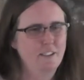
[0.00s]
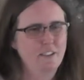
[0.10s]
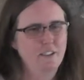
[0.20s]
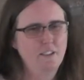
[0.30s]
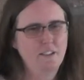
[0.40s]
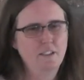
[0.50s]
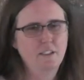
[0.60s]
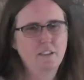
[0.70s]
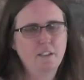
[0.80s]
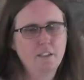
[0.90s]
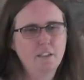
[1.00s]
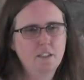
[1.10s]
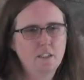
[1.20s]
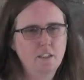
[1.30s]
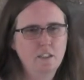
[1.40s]

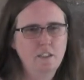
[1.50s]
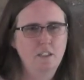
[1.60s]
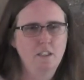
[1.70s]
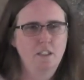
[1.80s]
(silence)